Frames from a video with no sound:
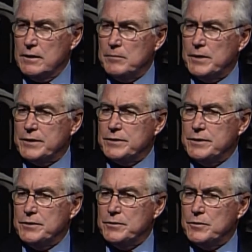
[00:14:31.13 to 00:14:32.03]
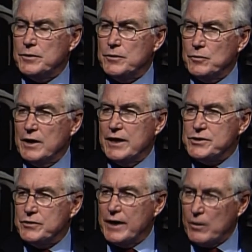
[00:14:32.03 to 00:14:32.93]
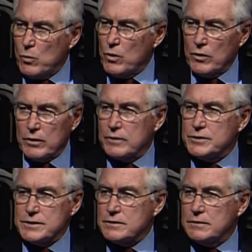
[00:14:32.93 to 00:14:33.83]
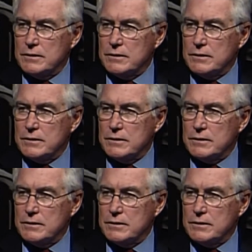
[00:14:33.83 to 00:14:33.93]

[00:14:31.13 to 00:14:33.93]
But you realize you got to work just